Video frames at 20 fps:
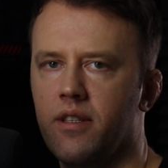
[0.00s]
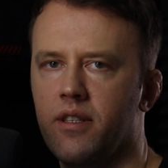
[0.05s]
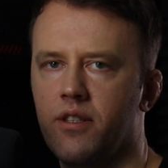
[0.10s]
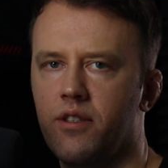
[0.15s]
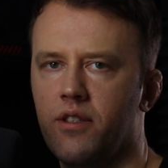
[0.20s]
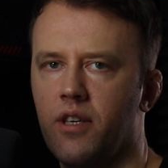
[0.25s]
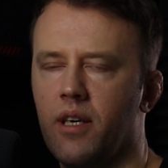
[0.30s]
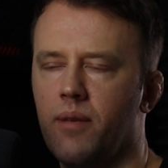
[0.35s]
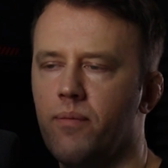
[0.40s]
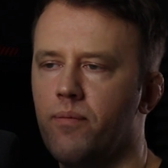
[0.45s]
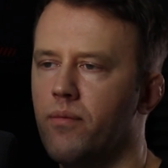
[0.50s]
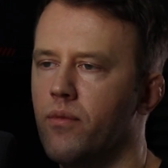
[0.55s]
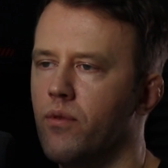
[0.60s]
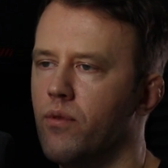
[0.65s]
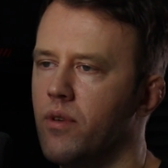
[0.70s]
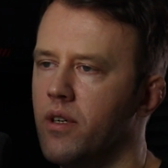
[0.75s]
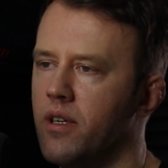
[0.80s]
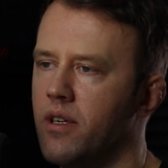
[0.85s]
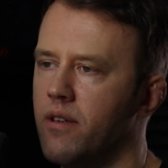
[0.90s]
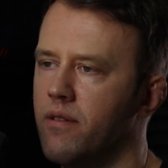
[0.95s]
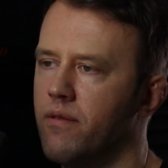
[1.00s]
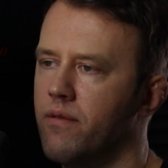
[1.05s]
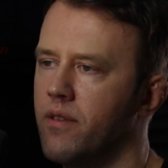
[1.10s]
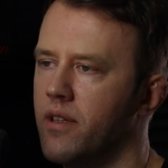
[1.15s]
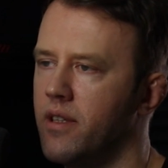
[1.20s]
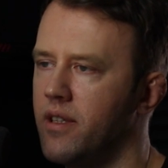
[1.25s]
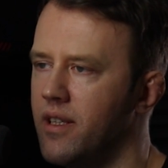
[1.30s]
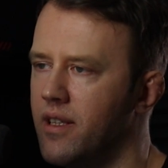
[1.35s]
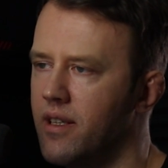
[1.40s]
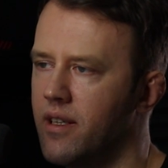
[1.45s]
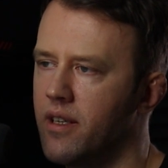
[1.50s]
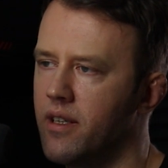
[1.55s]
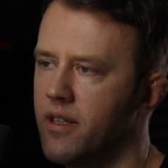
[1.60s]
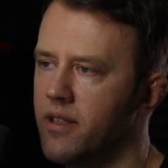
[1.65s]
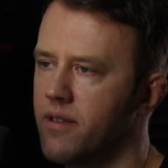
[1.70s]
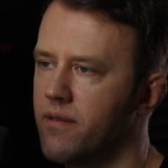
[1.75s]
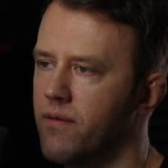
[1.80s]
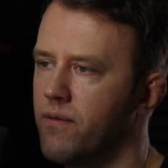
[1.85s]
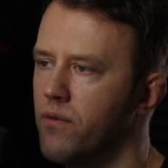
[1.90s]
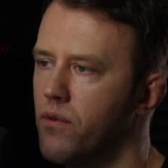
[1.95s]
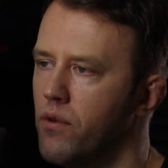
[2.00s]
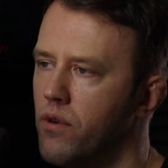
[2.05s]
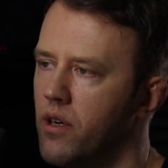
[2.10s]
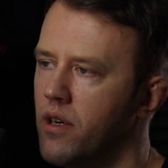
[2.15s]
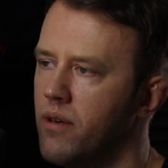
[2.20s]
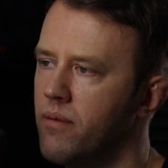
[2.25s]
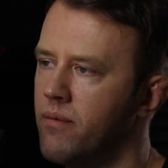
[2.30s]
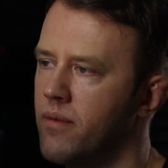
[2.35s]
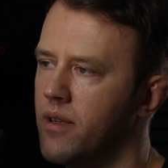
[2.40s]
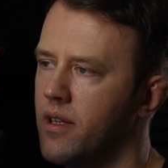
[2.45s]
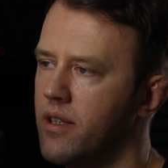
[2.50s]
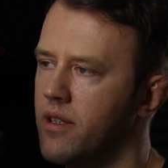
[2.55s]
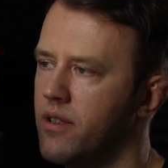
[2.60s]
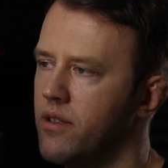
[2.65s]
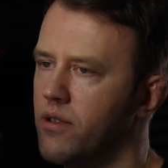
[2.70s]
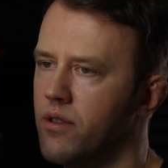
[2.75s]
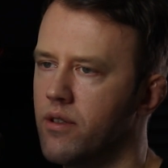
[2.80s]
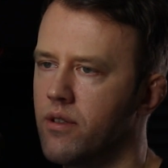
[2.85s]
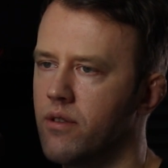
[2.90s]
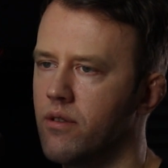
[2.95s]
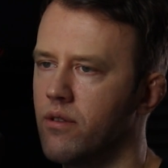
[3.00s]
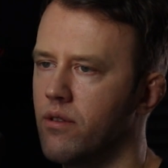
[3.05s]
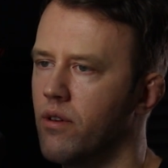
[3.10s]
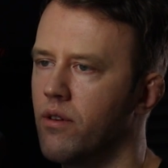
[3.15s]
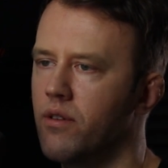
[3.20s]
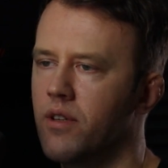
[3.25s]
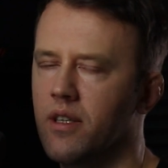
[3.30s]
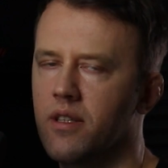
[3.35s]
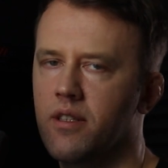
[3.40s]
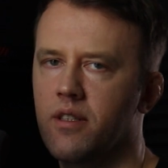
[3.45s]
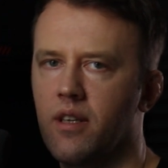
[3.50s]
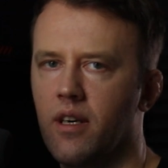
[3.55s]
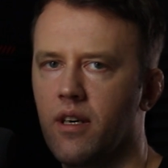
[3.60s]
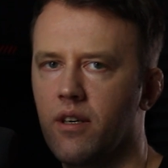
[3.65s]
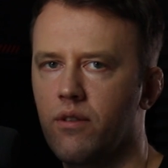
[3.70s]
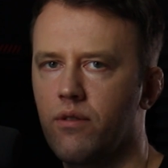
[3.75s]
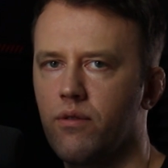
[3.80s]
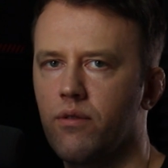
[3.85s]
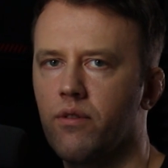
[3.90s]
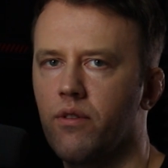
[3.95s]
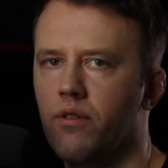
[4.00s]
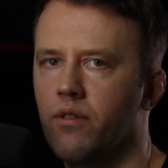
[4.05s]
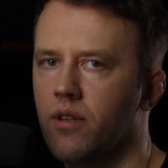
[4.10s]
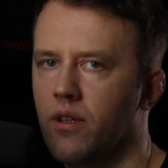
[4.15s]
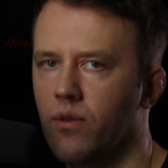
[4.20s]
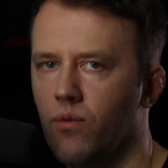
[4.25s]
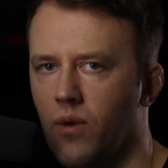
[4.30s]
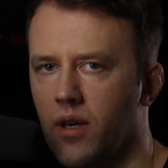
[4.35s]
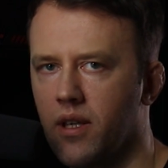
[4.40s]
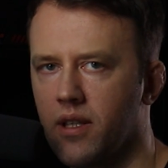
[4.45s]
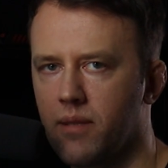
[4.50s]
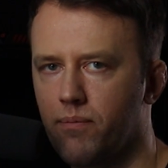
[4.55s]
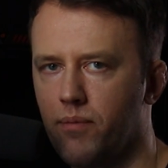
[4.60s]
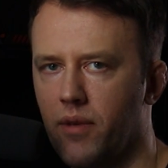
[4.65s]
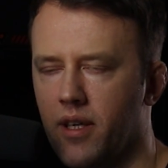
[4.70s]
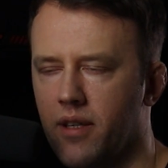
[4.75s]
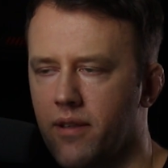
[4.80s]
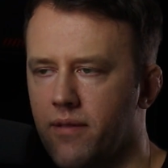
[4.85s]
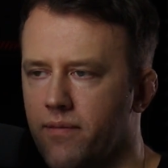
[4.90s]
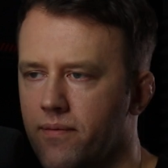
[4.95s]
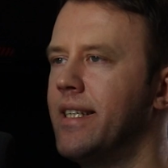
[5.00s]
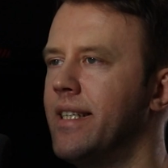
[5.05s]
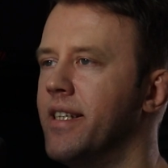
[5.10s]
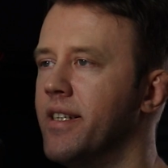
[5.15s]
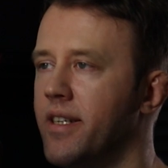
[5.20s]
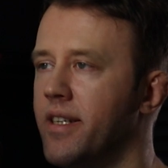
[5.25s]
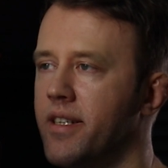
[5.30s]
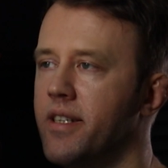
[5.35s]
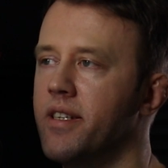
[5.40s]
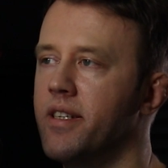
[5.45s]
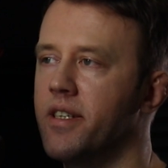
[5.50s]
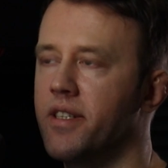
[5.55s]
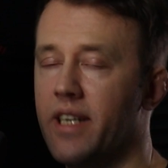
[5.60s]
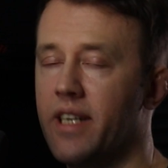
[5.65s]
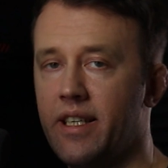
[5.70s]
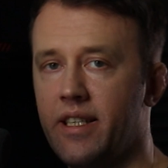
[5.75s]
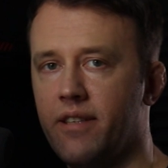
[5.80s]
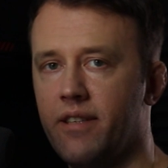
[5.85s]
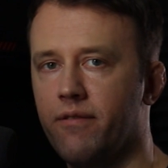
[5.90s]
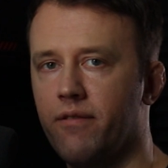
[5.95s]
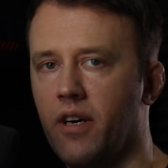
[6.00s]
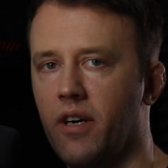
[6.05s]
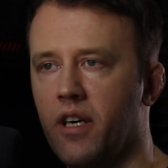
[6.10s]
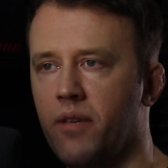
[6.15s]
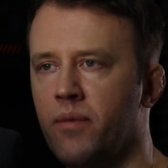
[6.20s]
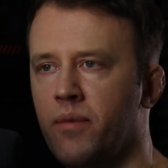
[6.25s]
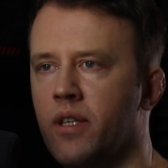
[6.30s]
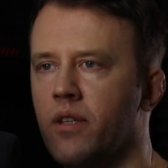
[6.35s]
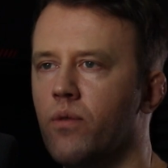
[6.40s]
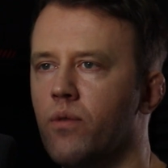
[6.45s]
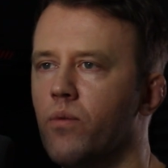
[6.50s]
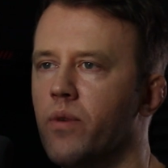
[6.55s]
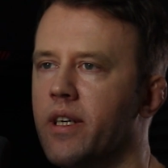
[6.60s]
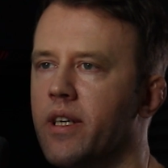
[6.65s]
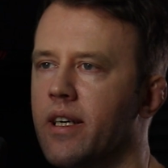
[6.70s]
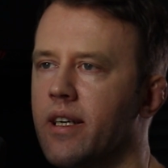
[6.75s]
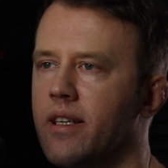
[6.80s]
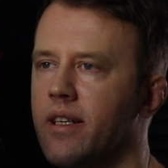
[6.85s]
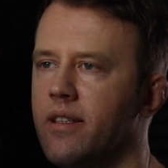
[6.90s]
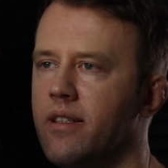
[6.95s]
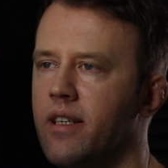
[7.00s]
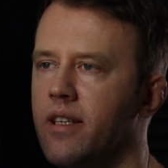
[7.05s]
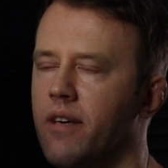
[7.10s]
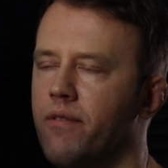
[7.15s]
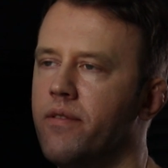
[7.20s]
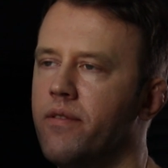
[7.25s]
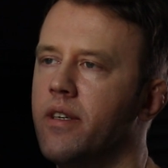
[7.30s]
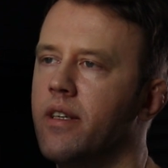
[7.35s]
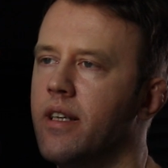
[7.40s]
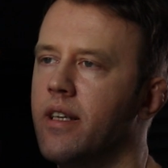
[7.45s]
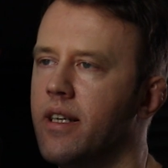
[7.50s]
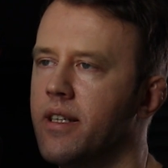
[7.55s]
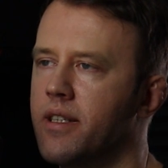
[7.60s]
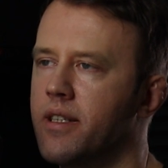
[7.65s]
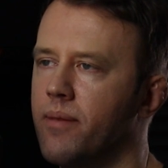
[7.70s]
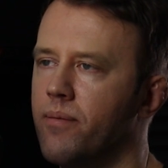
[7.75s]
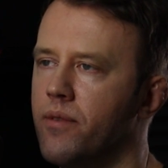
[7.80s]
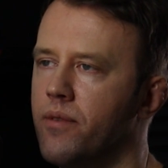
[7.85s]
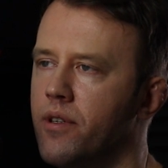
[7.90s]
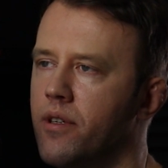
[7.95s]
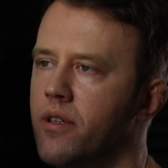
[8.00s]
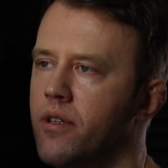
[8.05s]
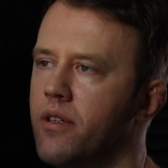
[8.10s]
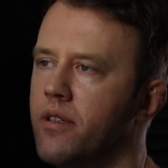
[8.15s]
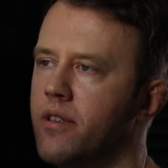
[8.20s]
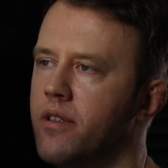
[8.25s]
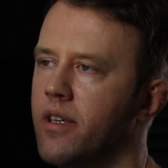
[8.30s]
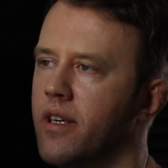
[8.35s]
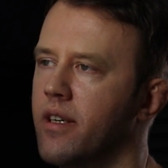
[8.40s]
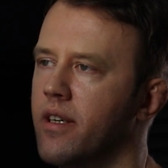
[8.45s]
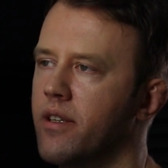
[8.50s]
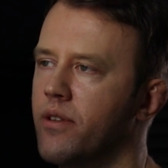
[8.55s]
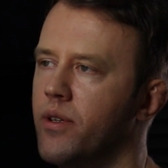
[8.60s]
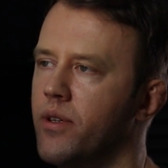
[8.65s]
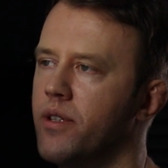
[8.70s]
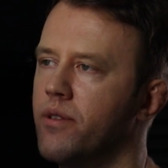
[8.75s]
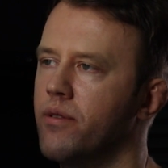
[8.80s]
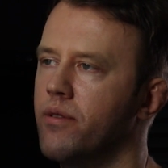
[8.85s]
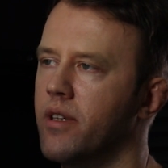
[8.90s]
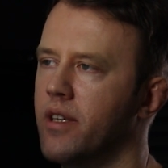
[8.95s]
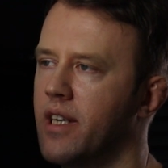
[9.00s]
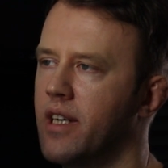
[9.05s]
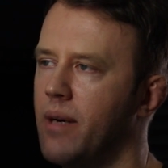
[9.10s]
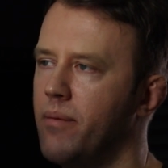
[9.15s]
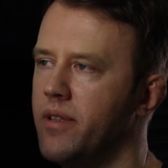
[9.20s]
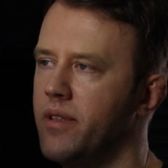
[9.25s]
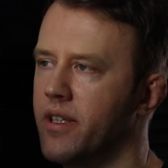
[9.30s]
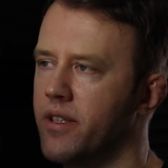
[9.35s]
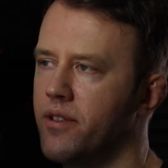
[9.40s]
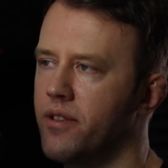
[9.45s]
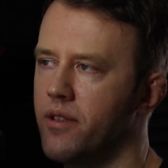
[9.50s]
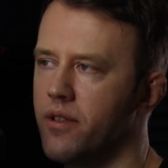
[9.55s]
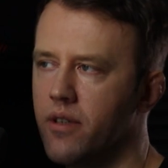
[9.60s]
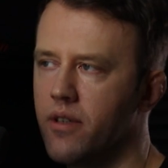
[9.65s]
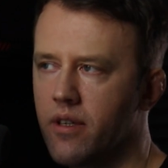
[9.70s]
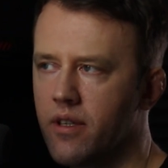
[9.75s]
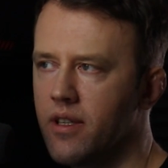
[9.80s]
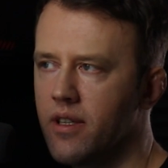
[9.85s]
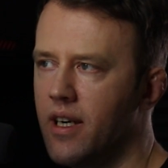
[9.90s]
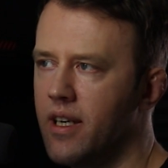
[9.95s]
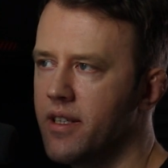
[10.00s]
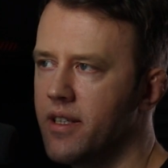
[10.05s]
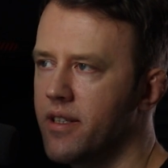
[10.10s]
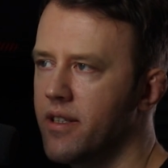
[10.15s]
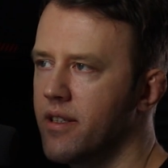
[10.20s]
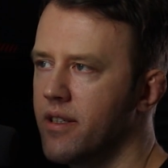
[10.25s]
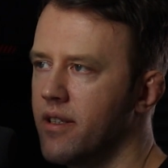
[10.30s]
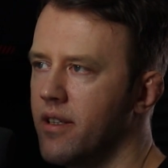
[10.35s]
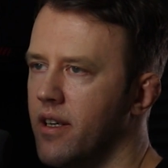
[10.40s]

this shape with details, form, and just don't get stuck too long in one spot. Since this is a sandy environment, we can definitely add some dirt and grit to the cabin exterior glass.